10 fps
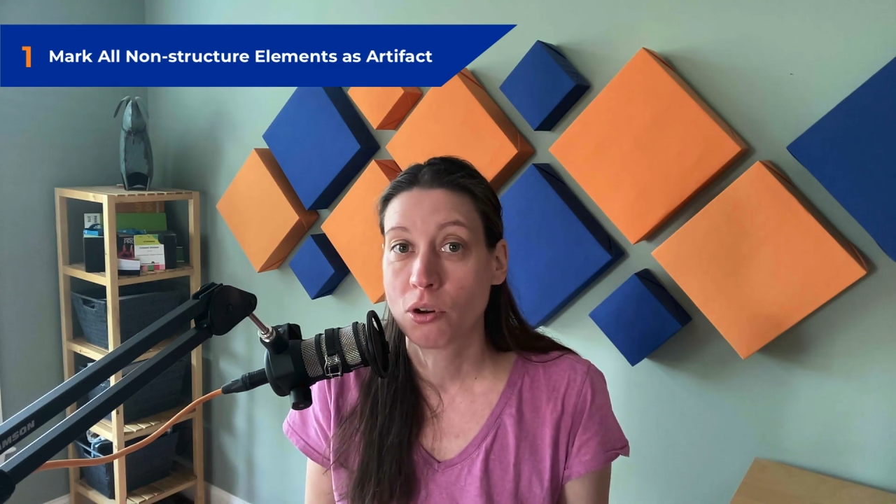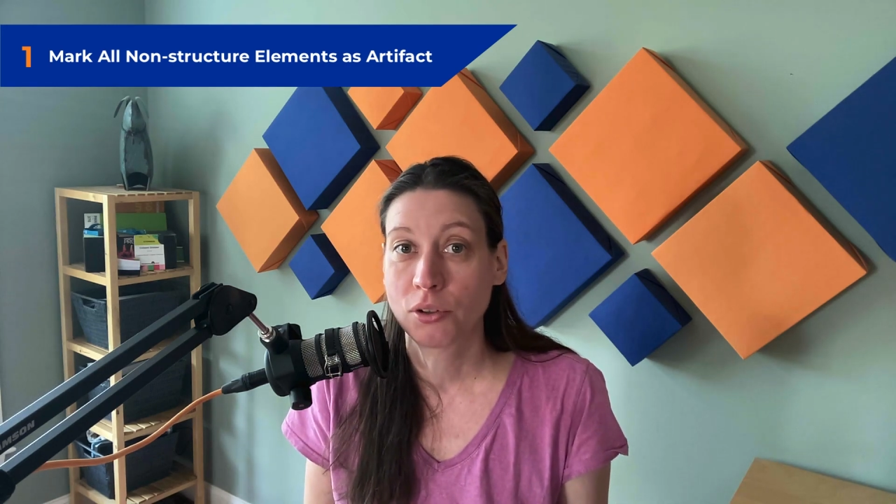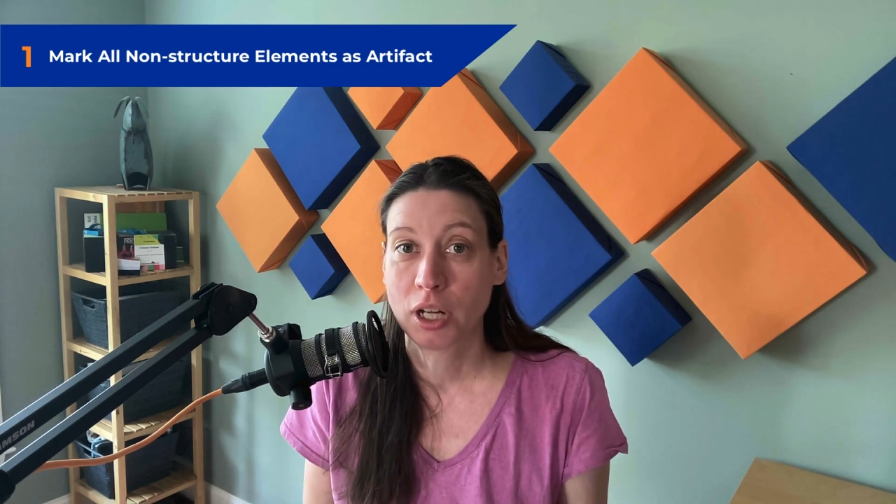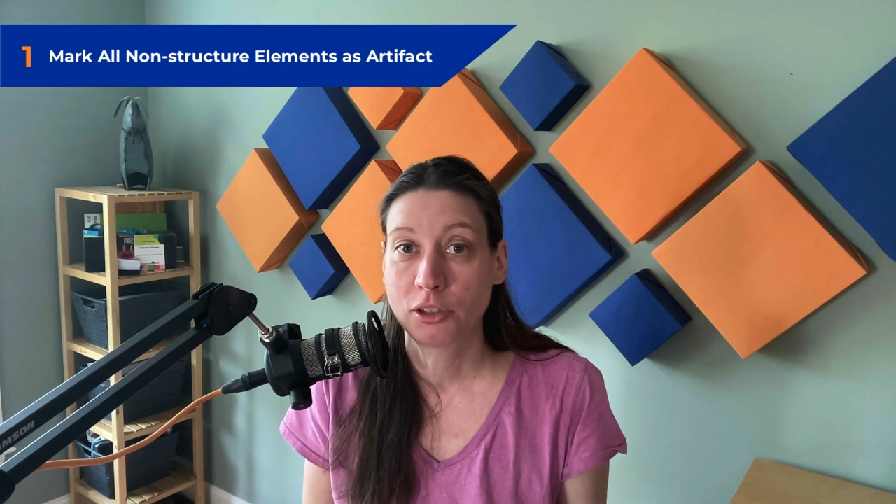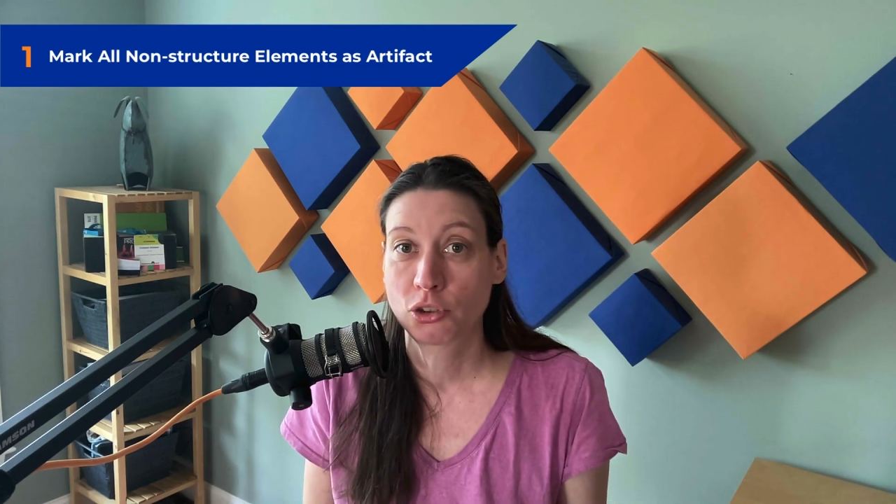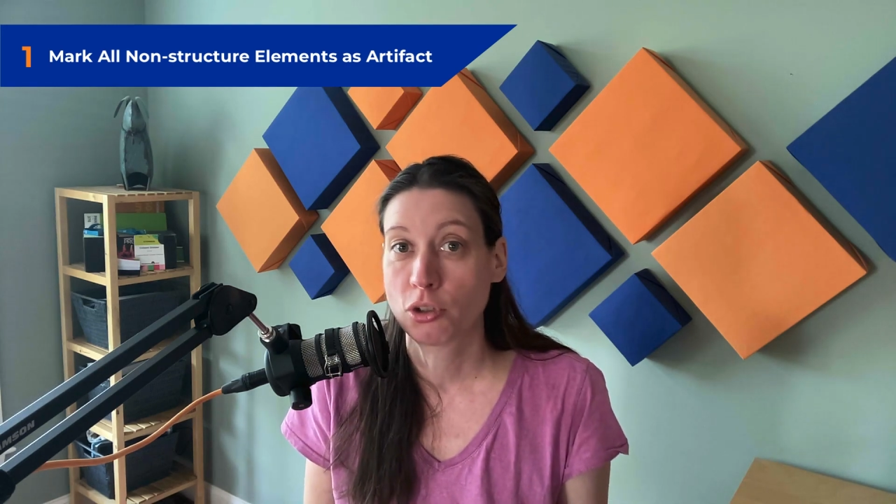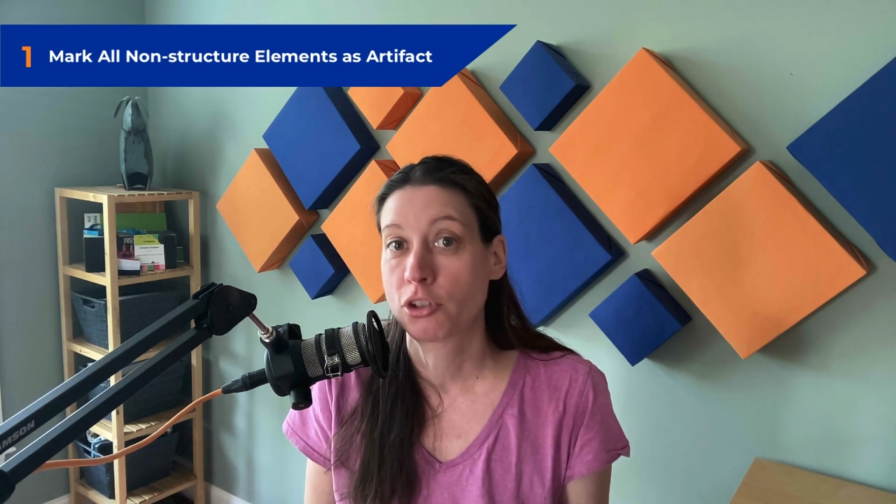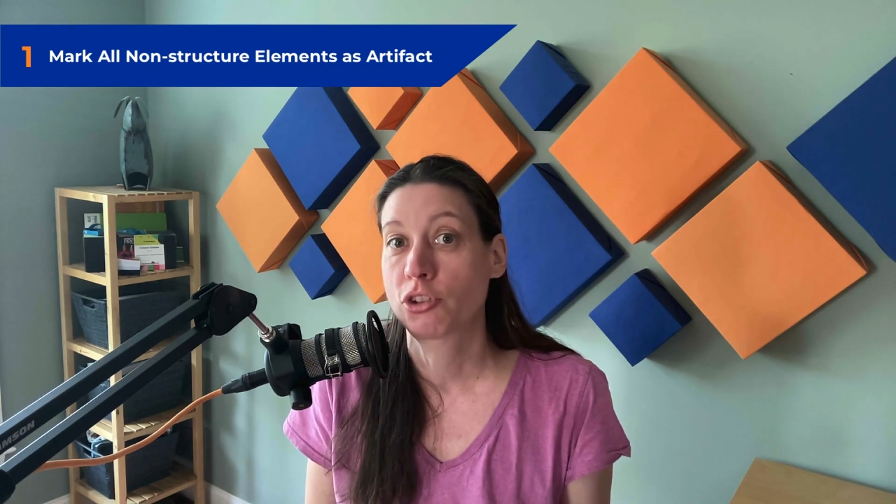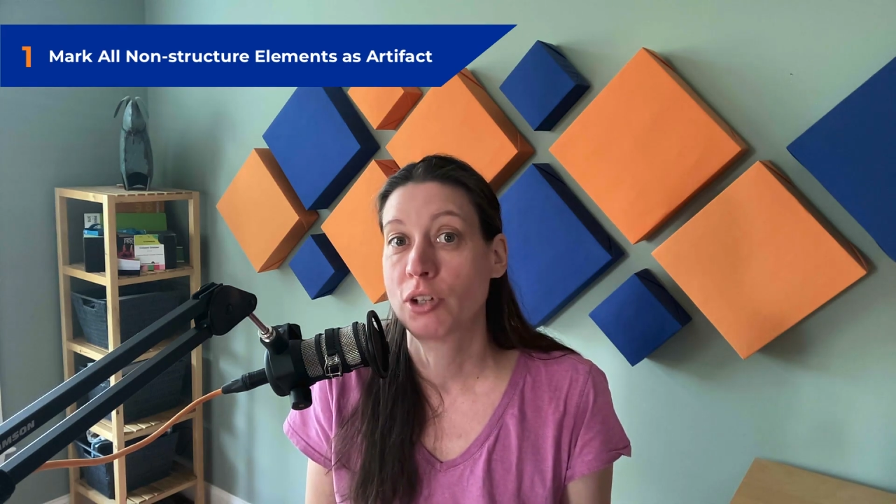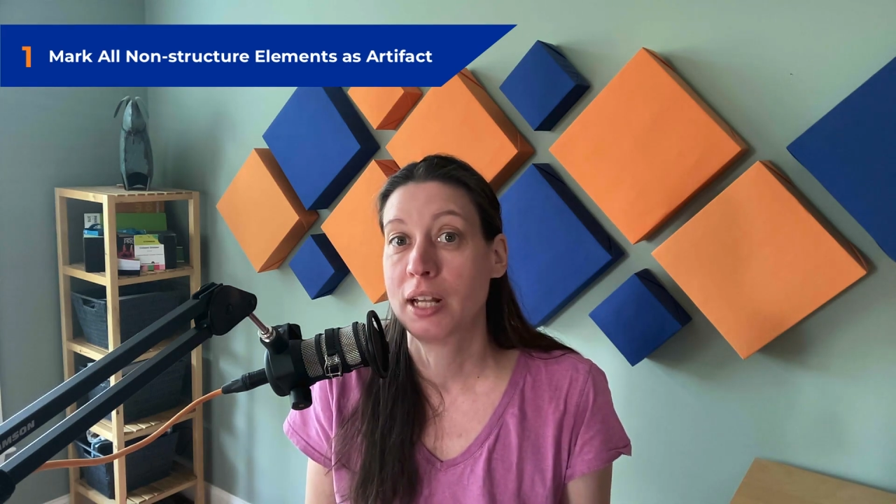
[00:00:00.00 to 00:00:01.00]
all
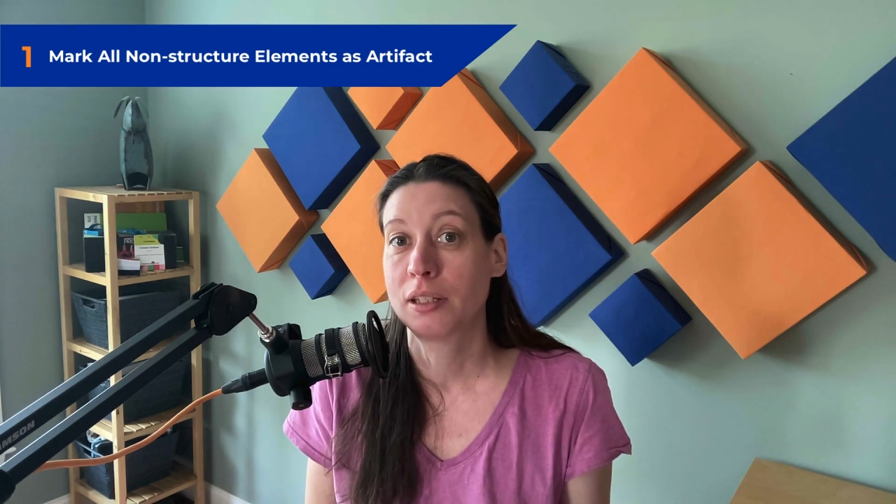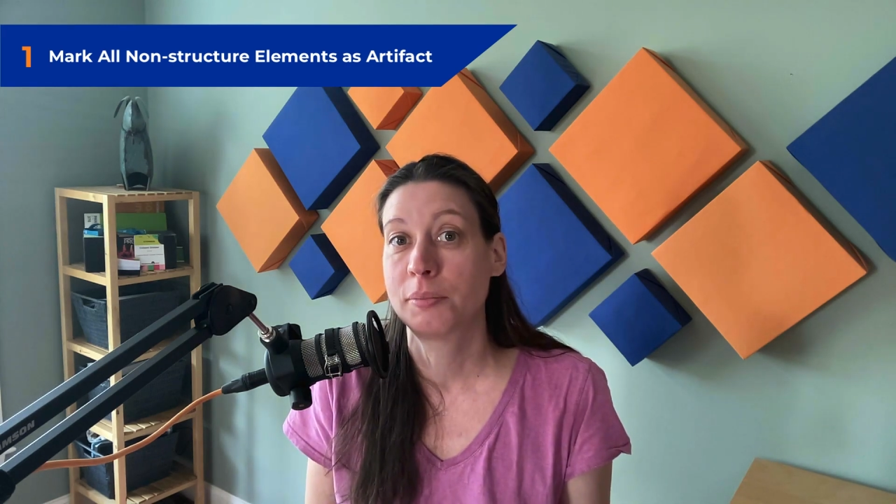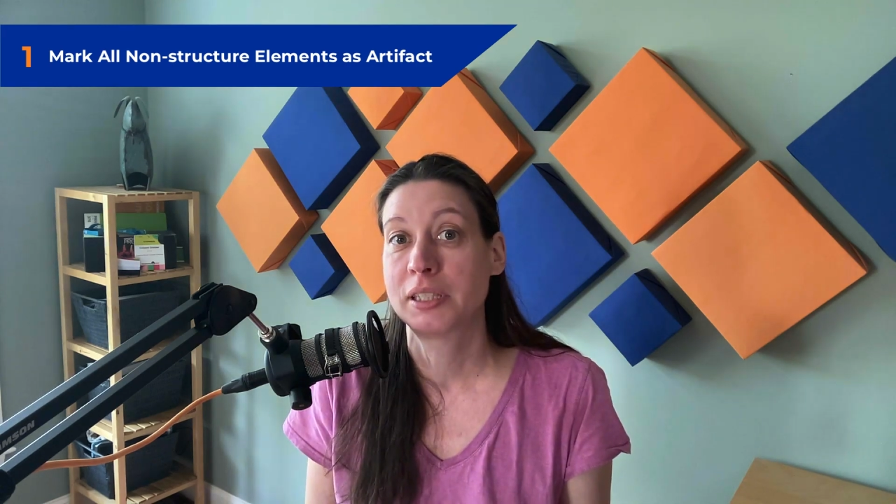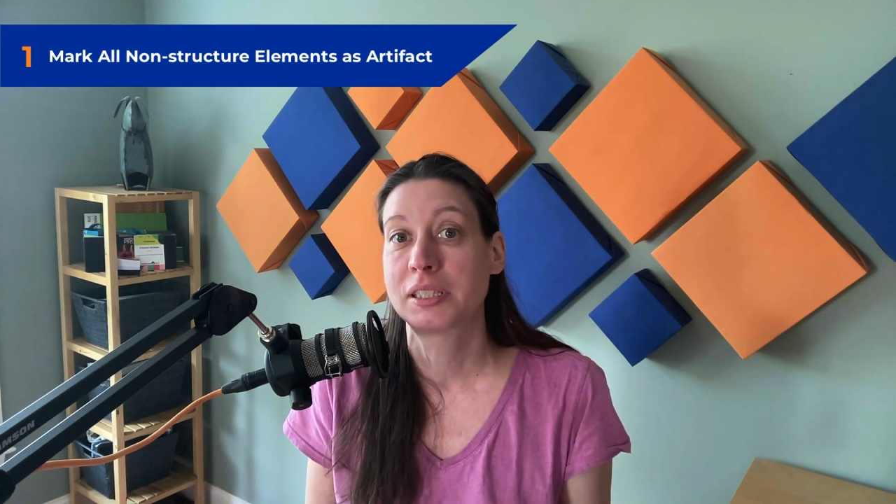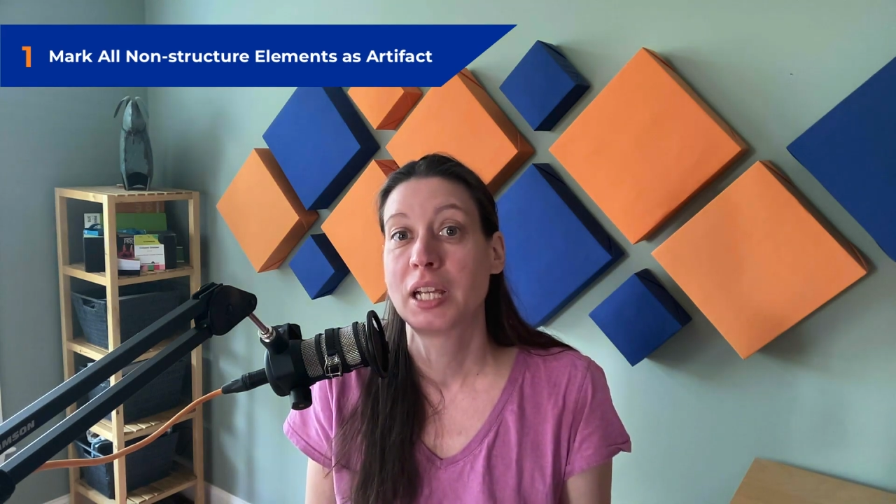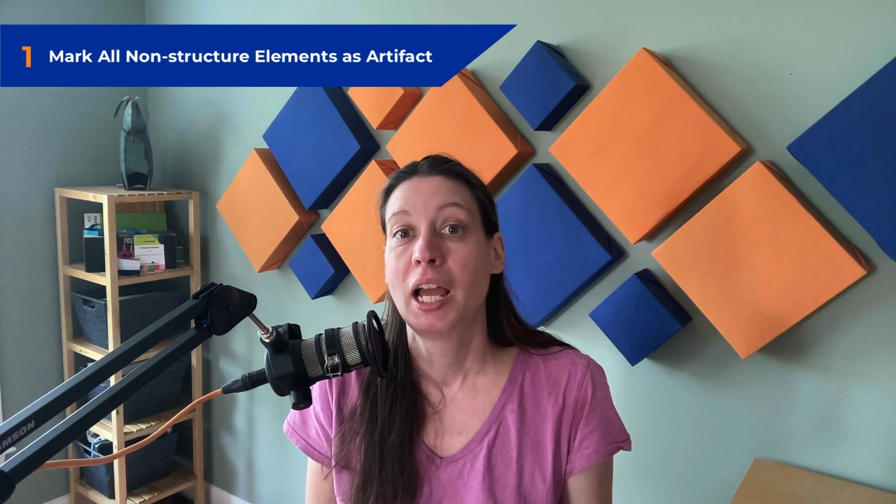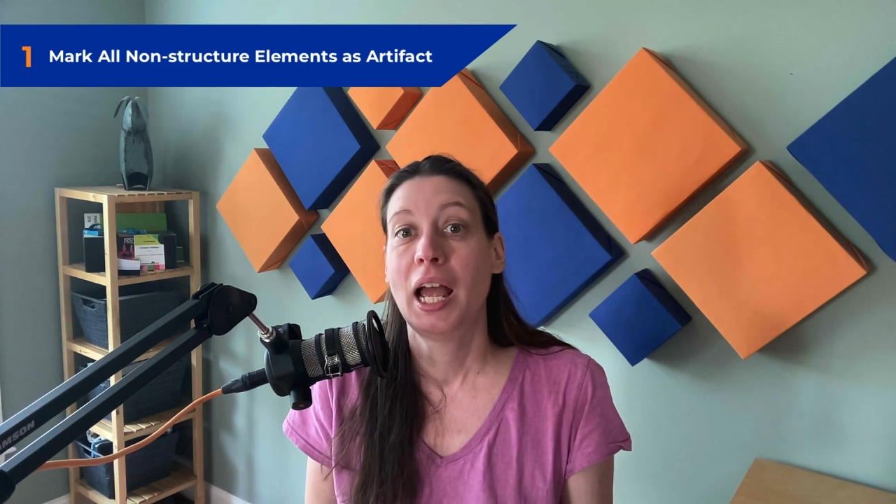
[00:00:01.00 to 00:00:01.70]
non-structure elements